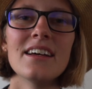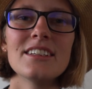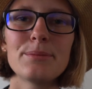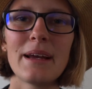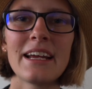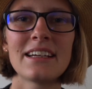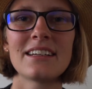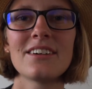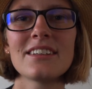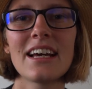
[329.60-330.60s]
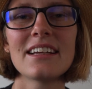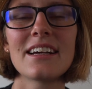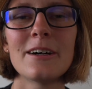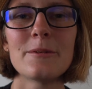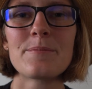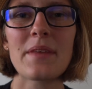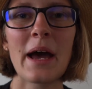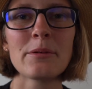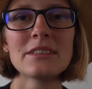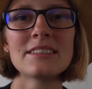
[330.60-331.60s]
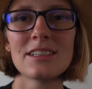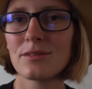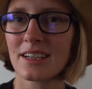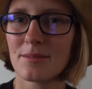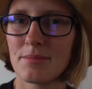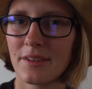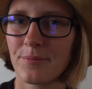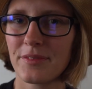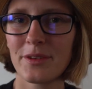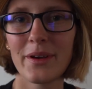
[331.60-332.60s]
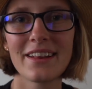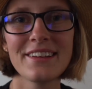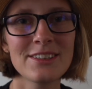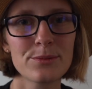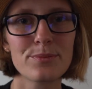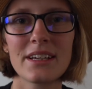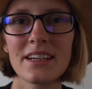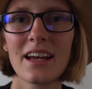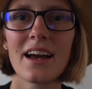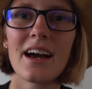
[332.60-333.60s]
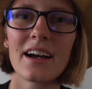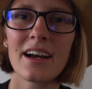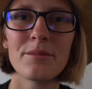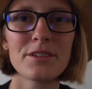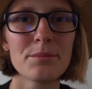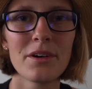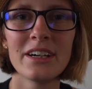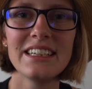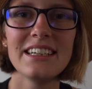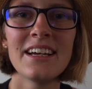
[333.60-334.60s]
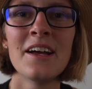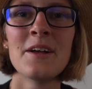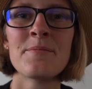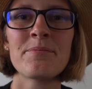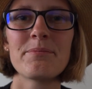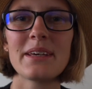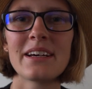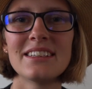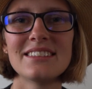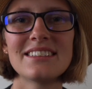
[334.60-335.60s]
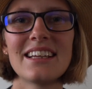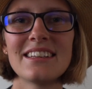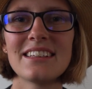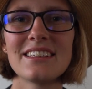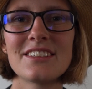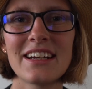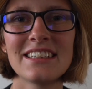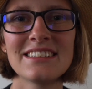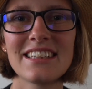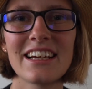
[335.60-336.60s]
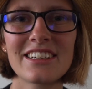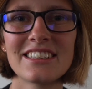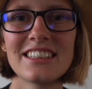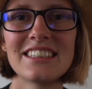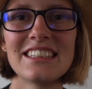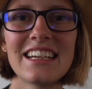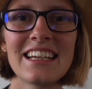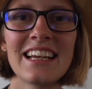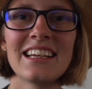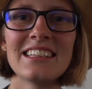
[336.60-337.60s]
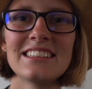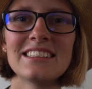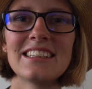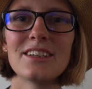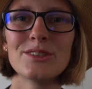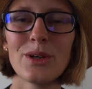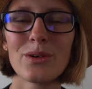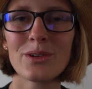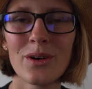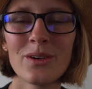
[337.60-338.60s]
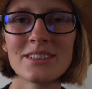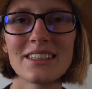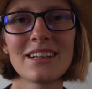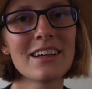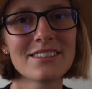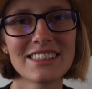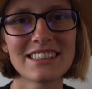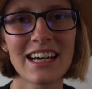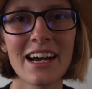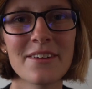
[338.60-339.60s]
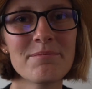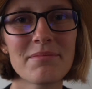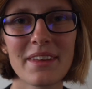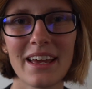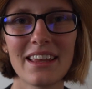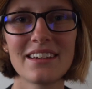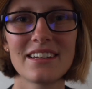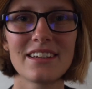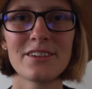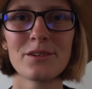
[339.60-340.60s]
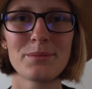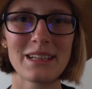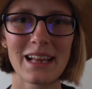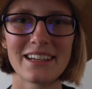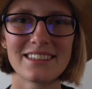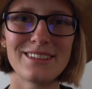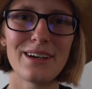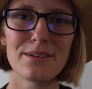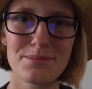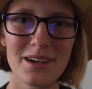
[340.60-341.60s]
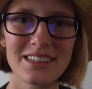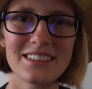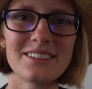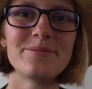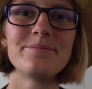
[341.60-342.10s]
Spain and all that, I would still recommend to at least bring a comfortable hoodie, because the train's air conditioning is so cold a lot of the time that you'll be glad to have brought it.